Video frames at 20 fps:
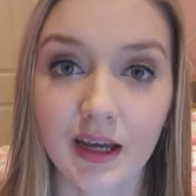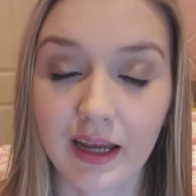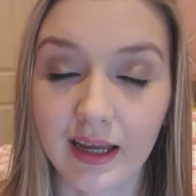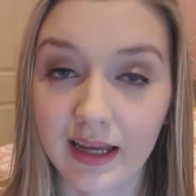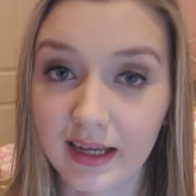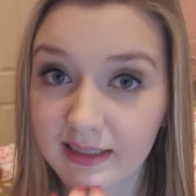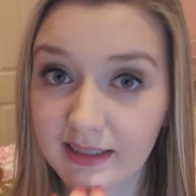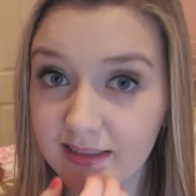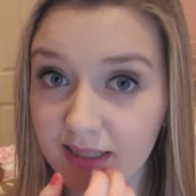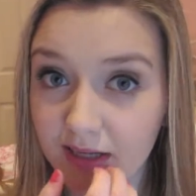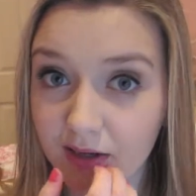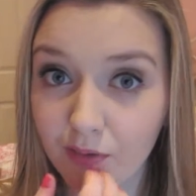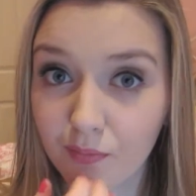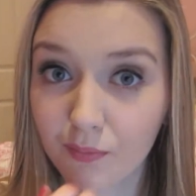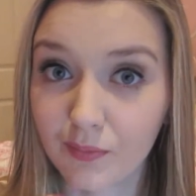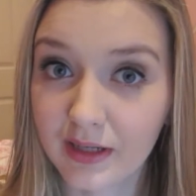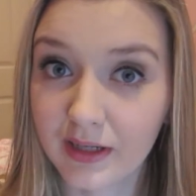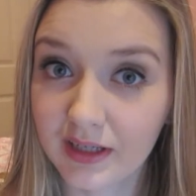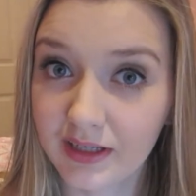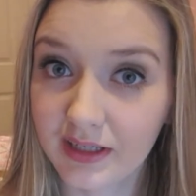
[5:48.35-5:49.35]
And a
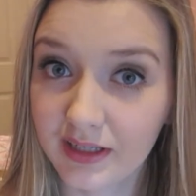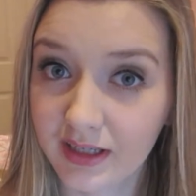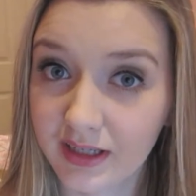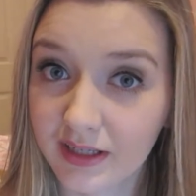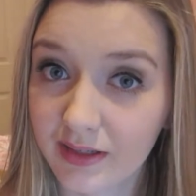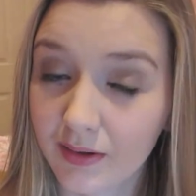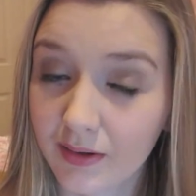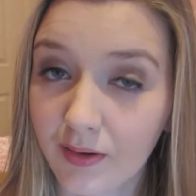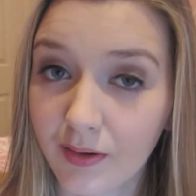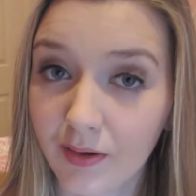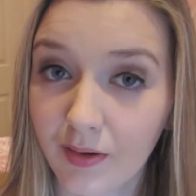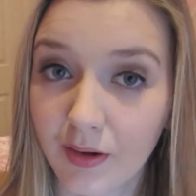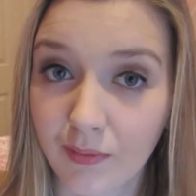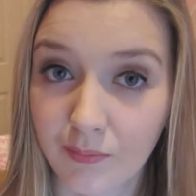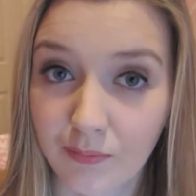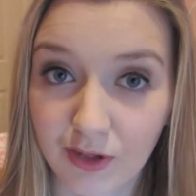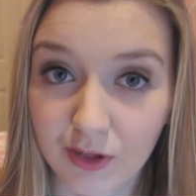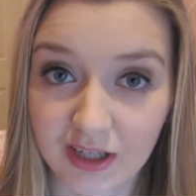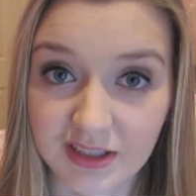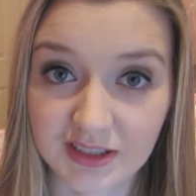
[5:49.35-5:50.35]
really good
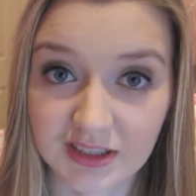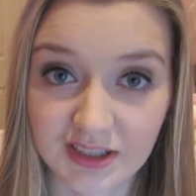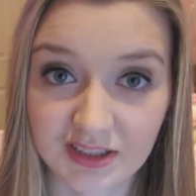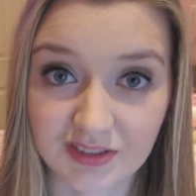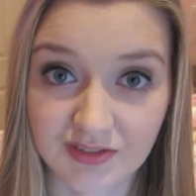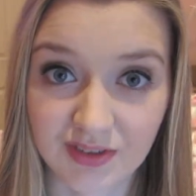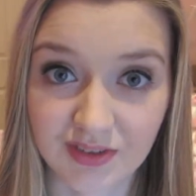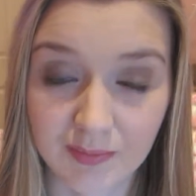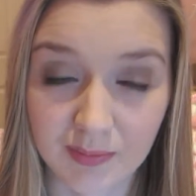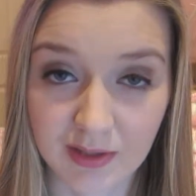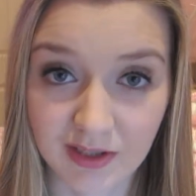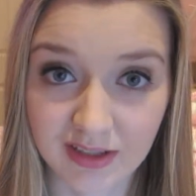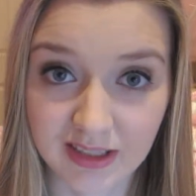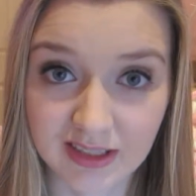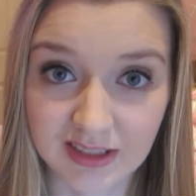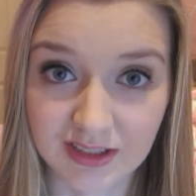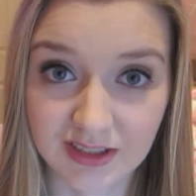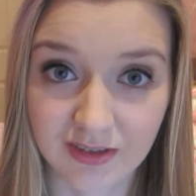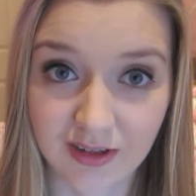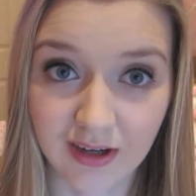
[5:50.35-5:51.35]
bronzers from the
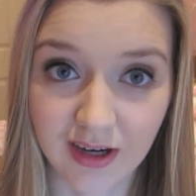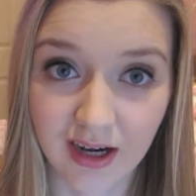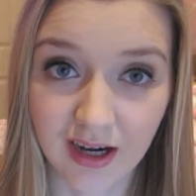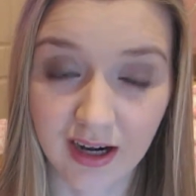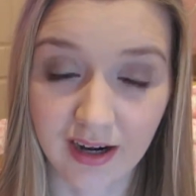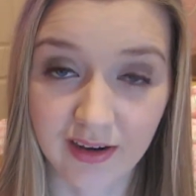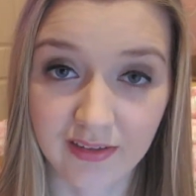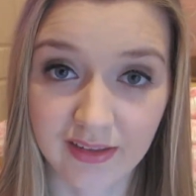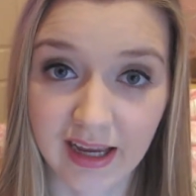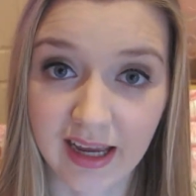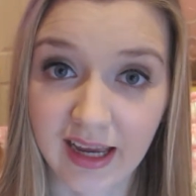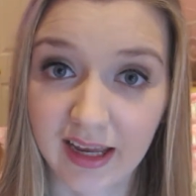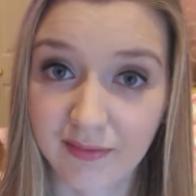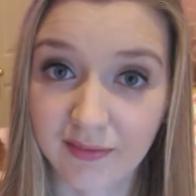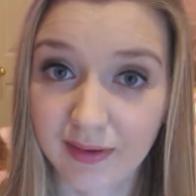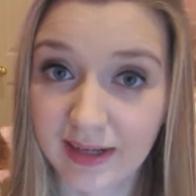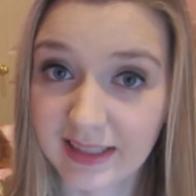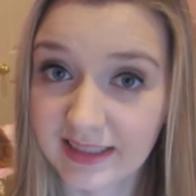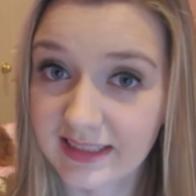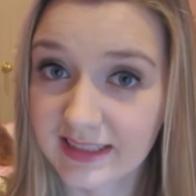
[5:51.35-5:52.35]
drugstore are the
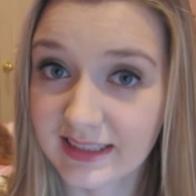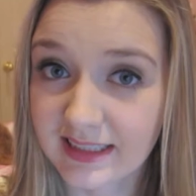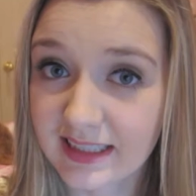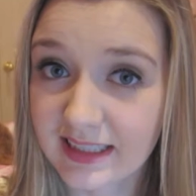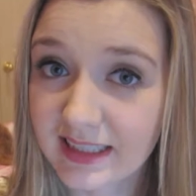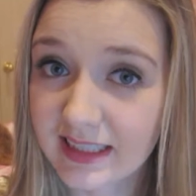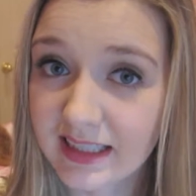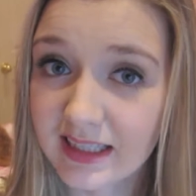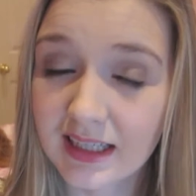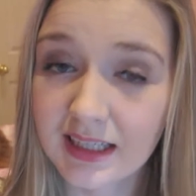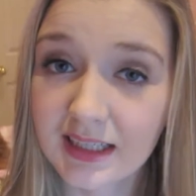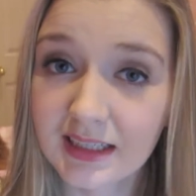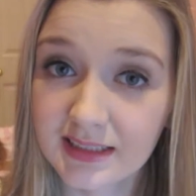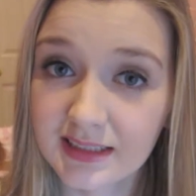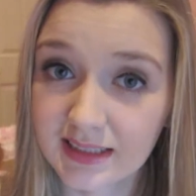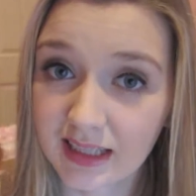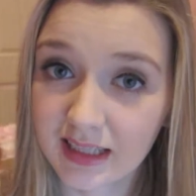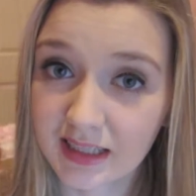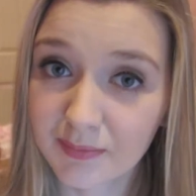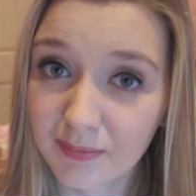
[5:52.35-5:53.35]
NYC
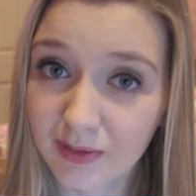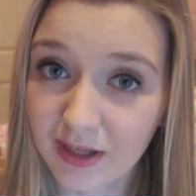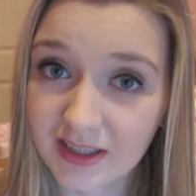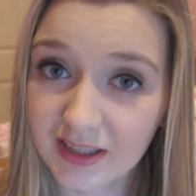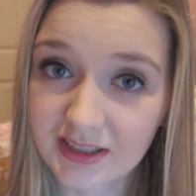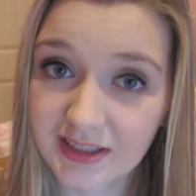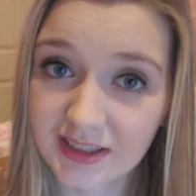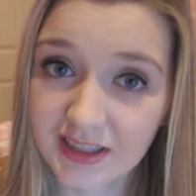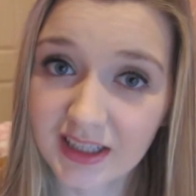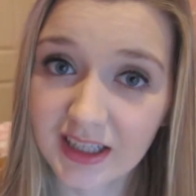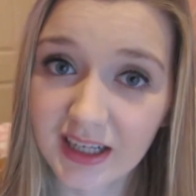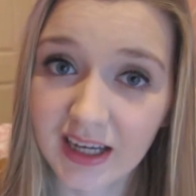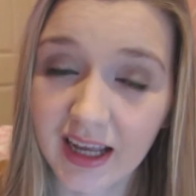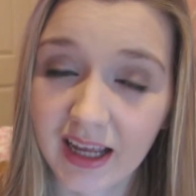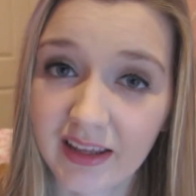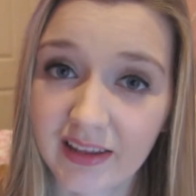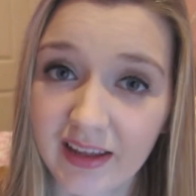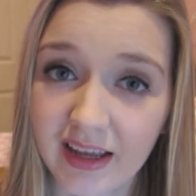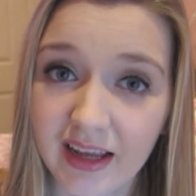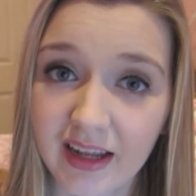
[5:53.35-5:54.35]
Sunny Bronzer,
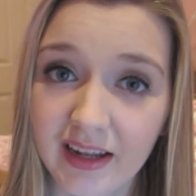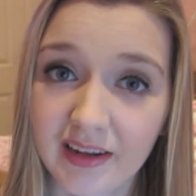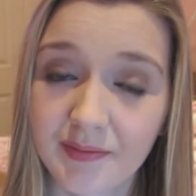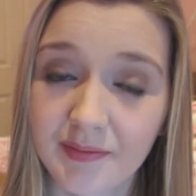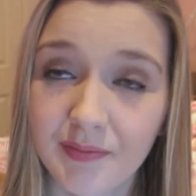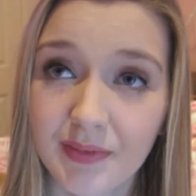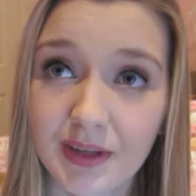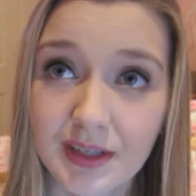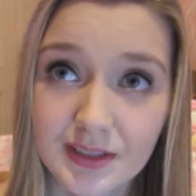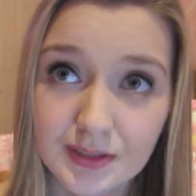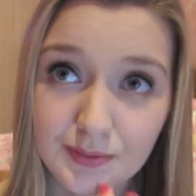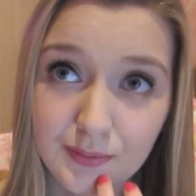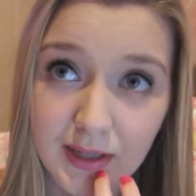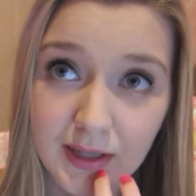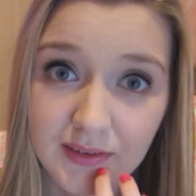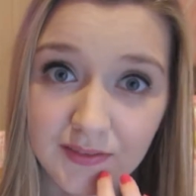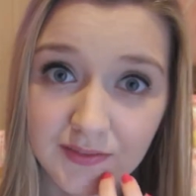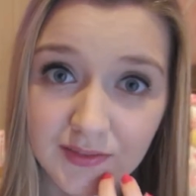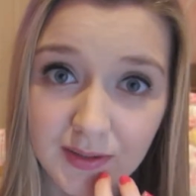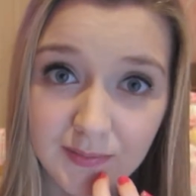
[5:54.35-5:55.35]
and then there's
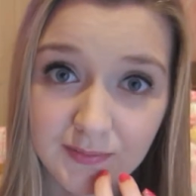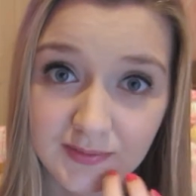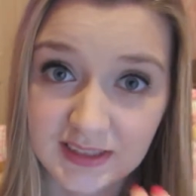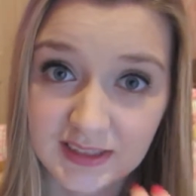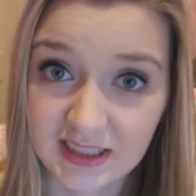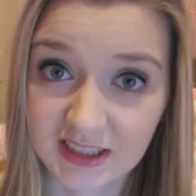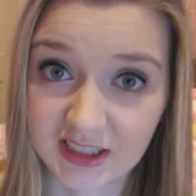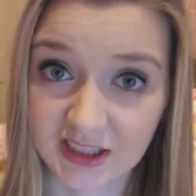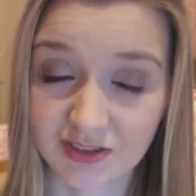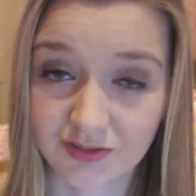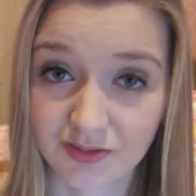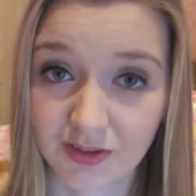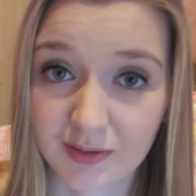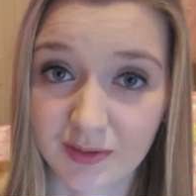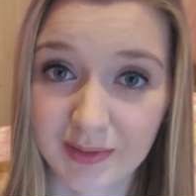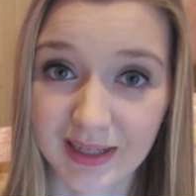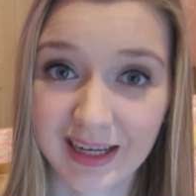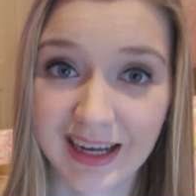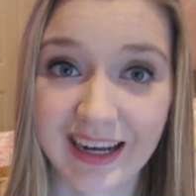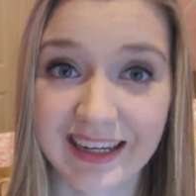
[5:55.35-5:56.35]
one from Physicians
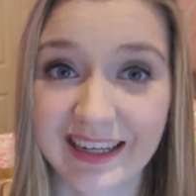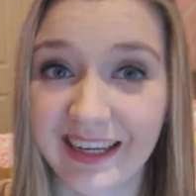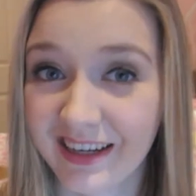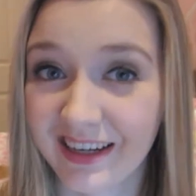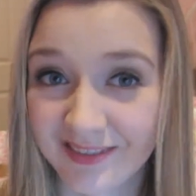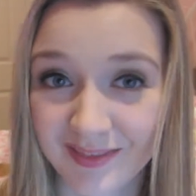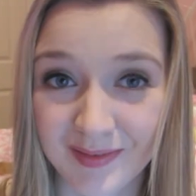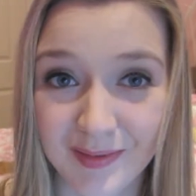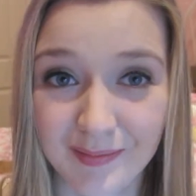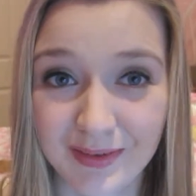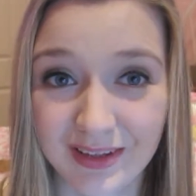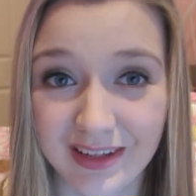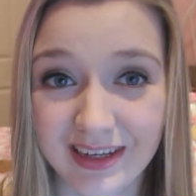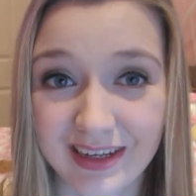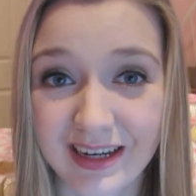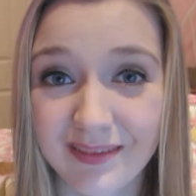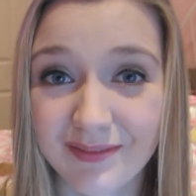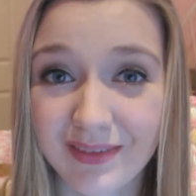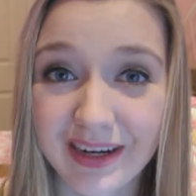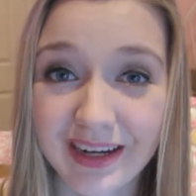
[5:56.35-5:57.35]
Formula. I can't remember the
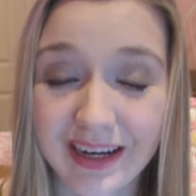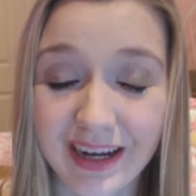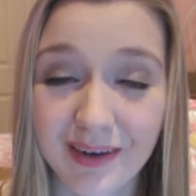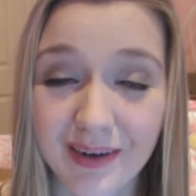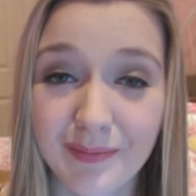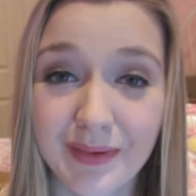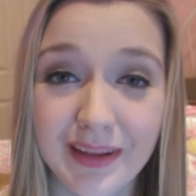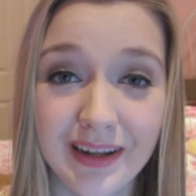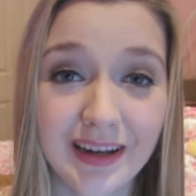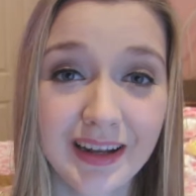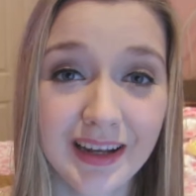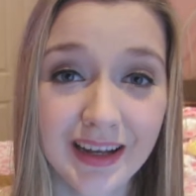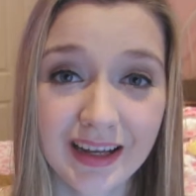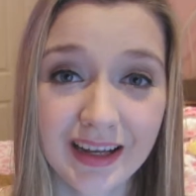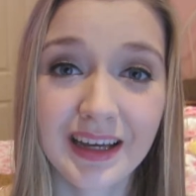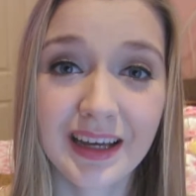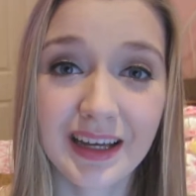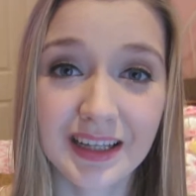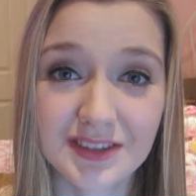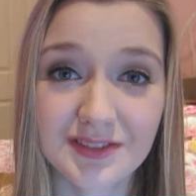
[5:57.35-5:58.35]
name right now, but
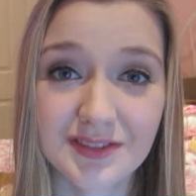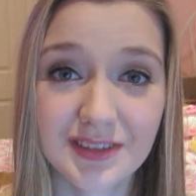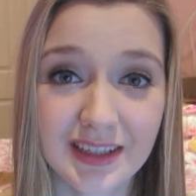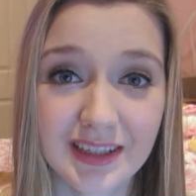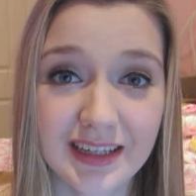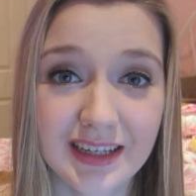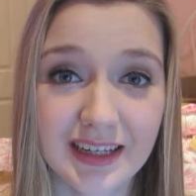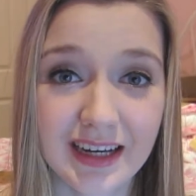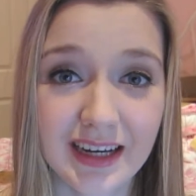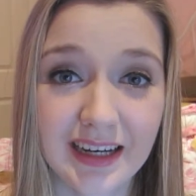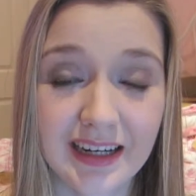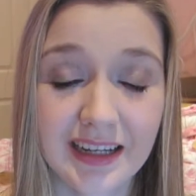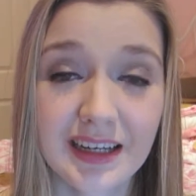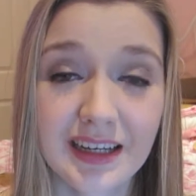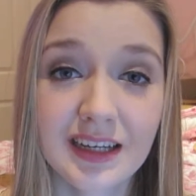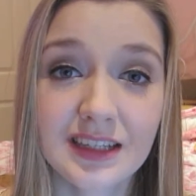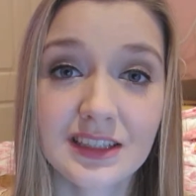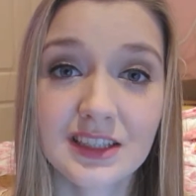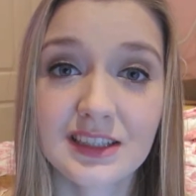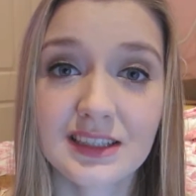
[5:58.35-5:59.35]
it's really good.
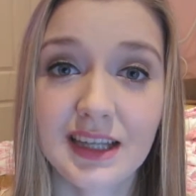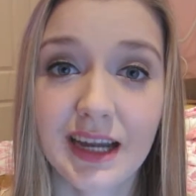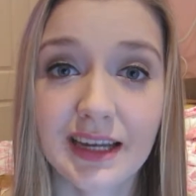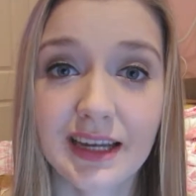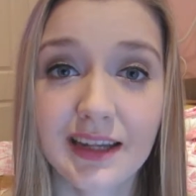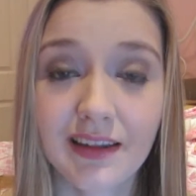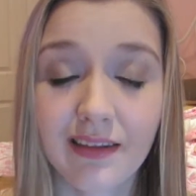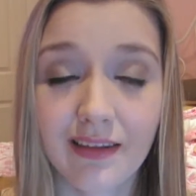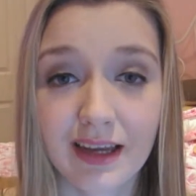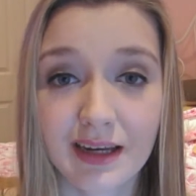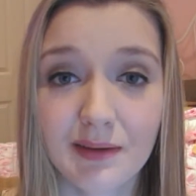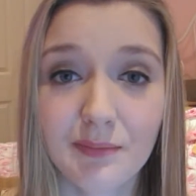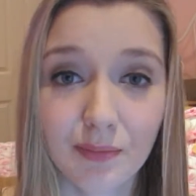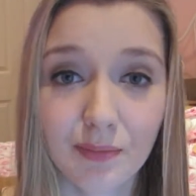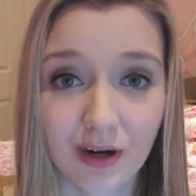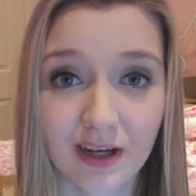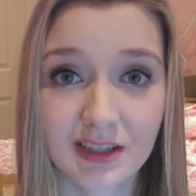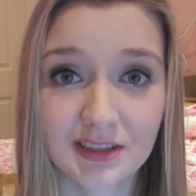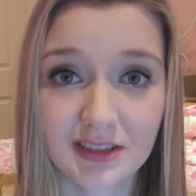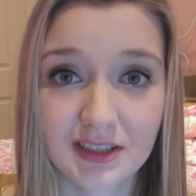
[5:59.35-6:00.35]
Just any light
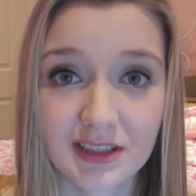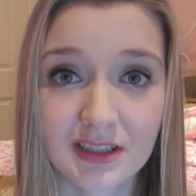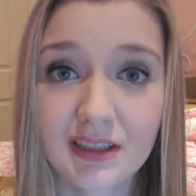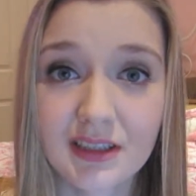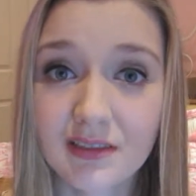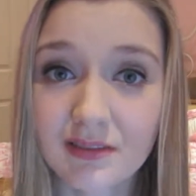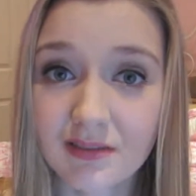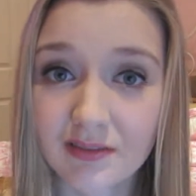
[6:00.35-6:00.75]
bronzer